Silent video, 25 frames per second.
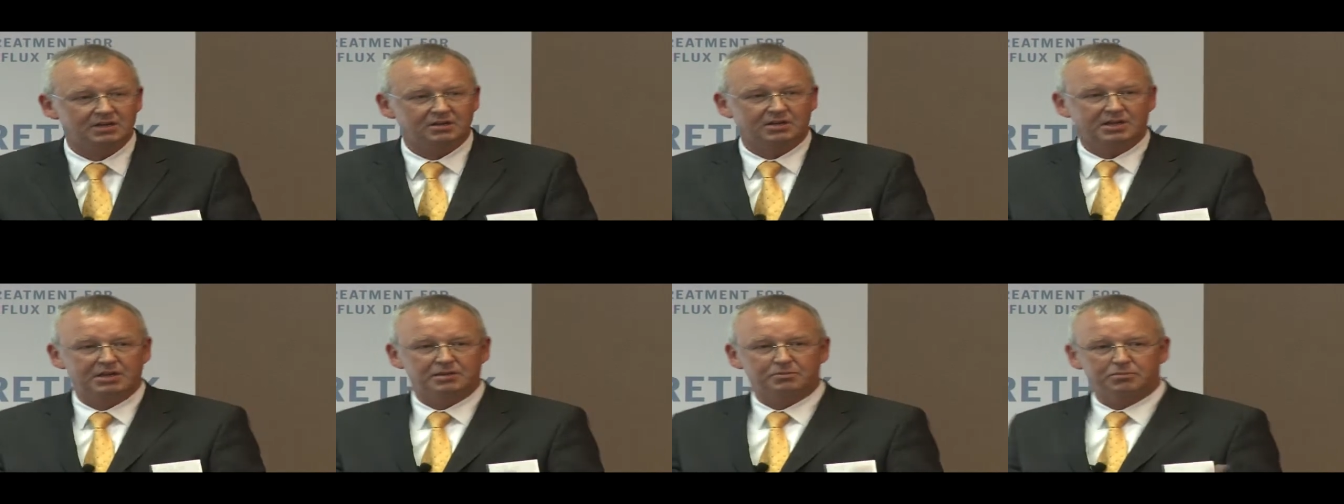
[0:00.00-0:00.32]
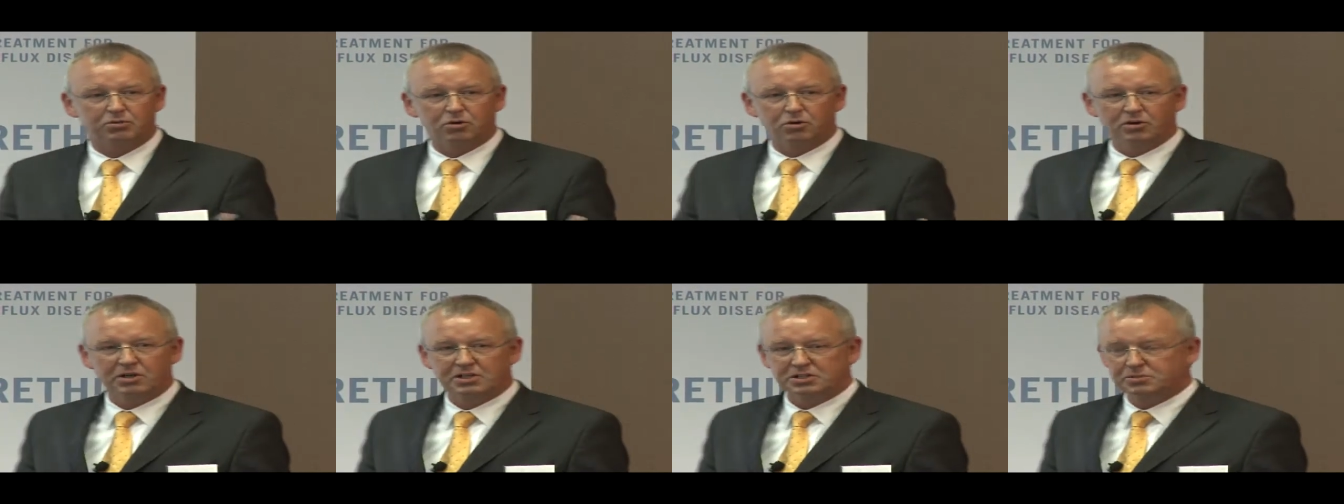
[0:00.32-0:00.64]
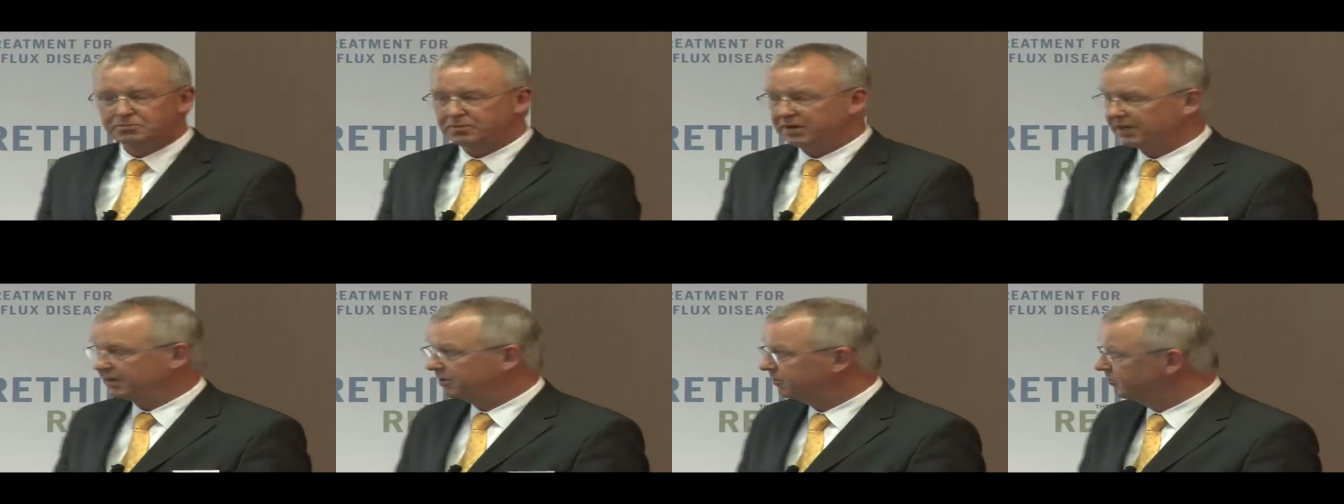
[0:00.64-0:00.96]
You get a broader
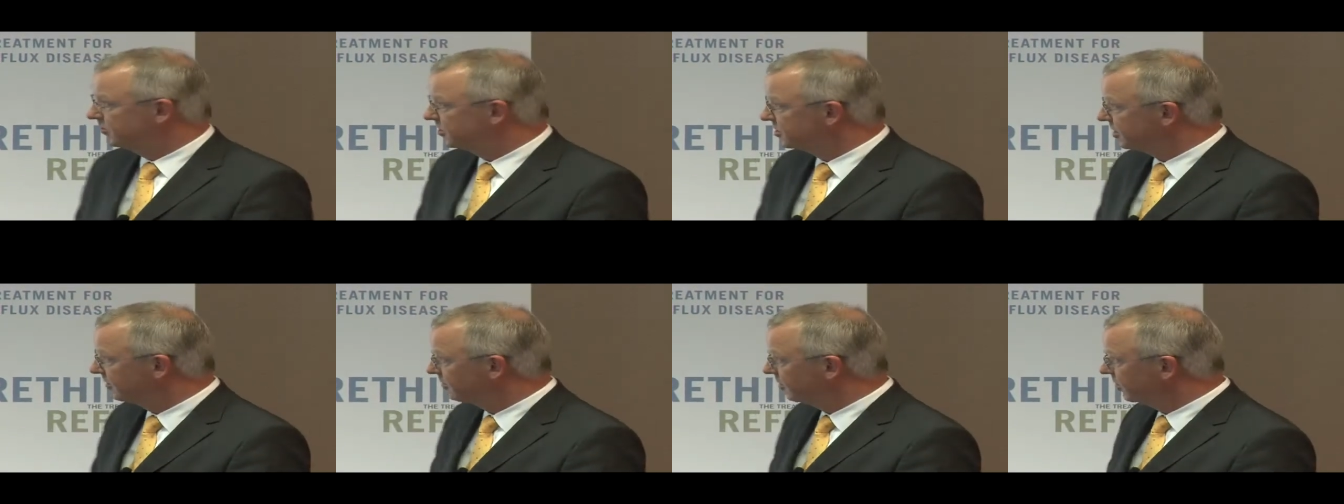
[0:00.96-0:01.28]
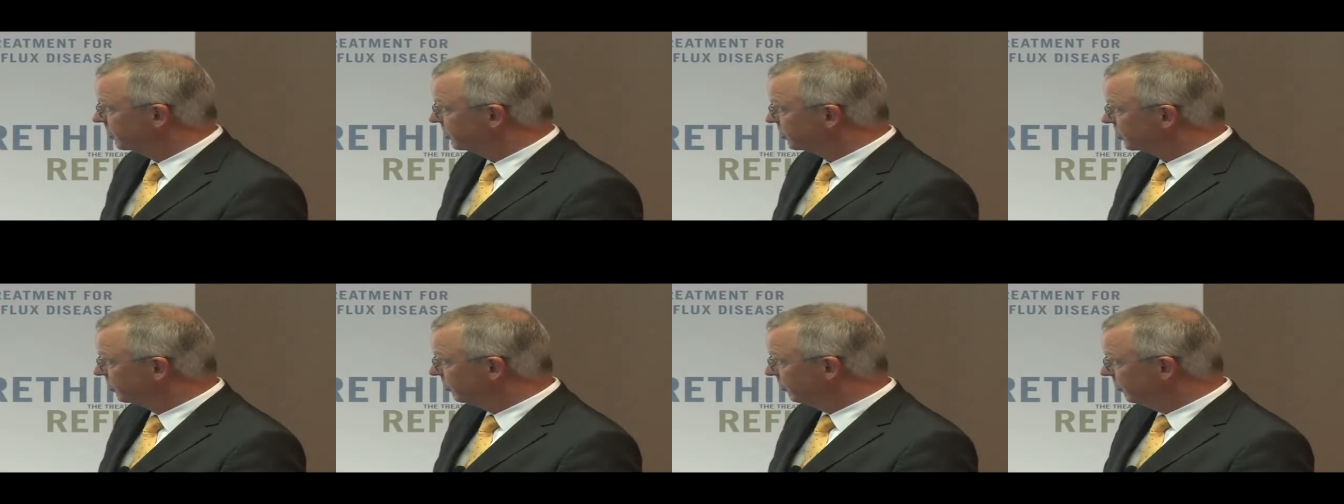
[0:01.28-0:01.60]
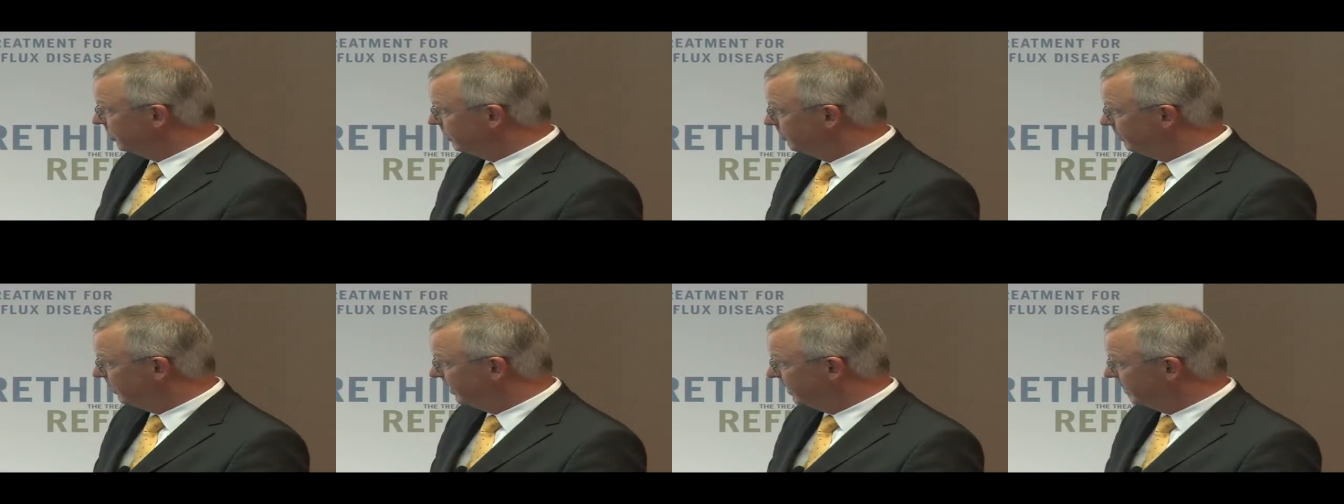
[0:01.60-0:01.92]
spectrum, which I'm going to
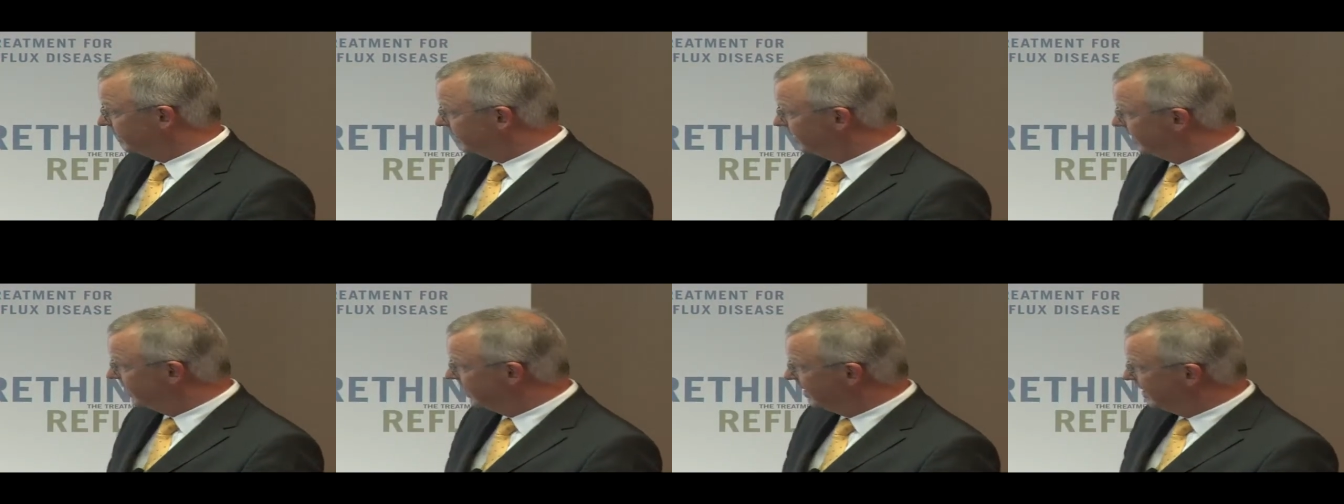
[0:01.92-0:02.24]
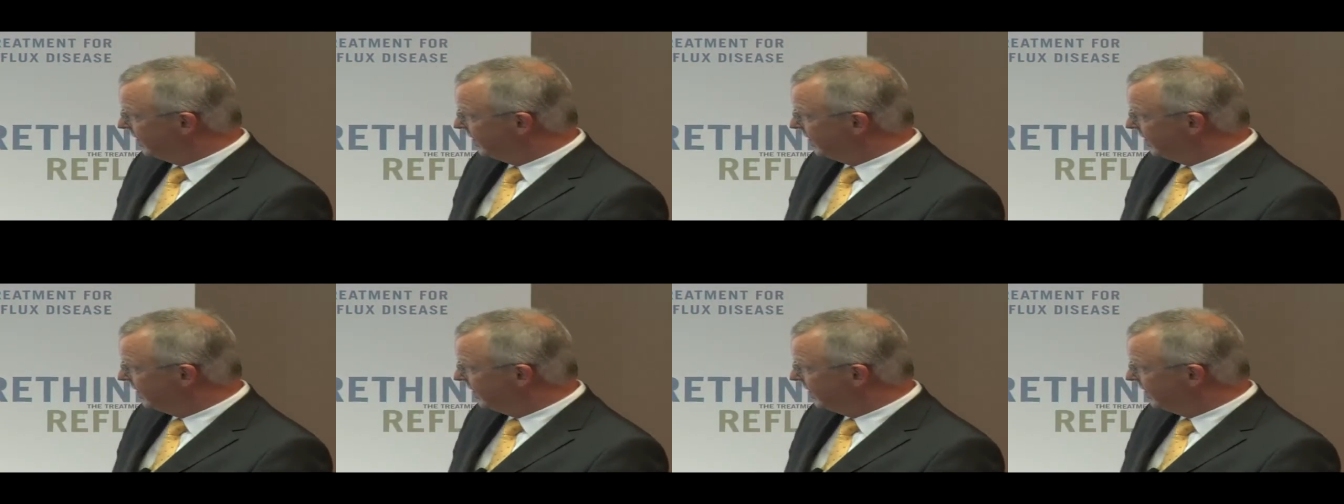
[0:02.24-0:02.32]
show in a minute.